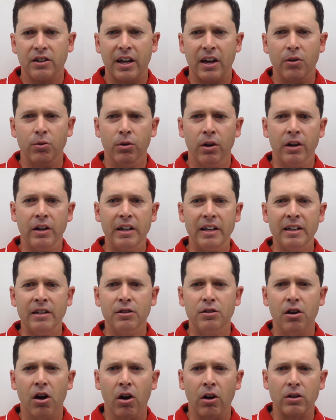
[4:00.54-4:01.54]
That run
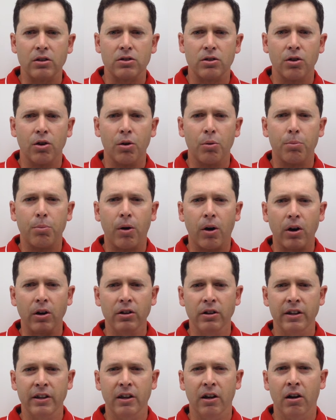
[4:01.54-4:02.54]
is also
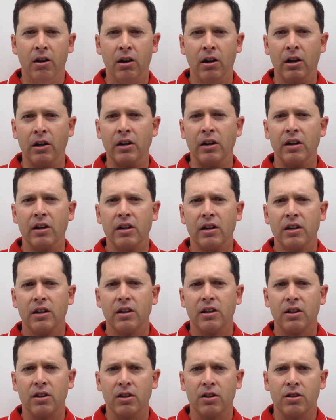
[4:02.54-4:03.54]
partly on
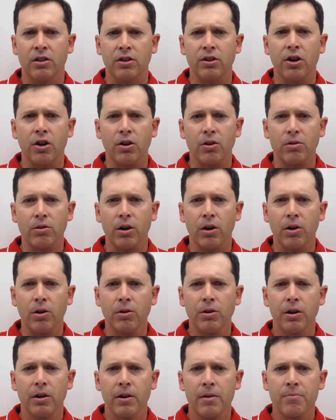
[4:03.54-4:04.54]
the dirt
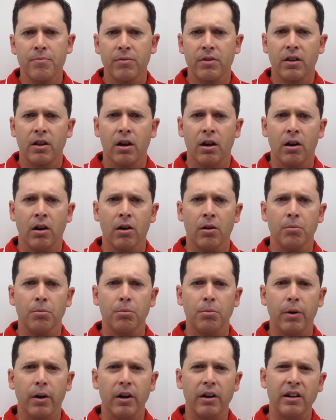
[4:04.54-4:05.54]
road,
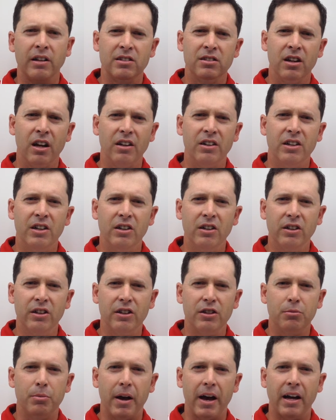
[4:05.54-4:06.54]
but it's not
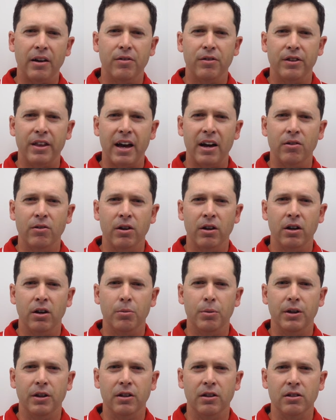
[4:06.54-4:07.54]
nearly as bad for that
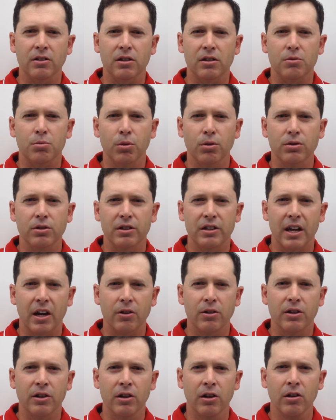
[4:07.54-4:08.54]
runner because it's mostly
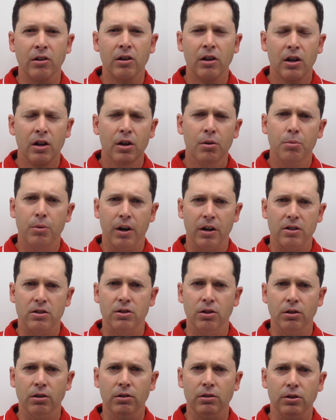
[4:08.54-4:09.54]
downhill, but I
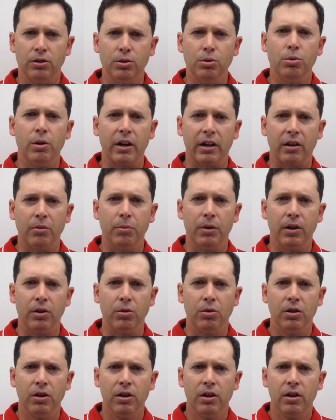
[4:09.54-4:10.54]
still do
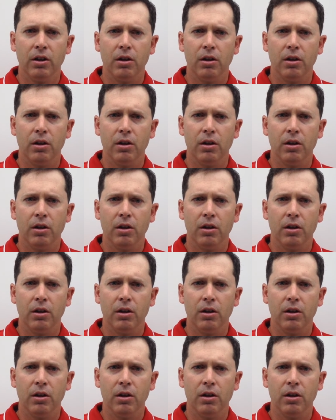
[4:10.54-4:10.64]
recommend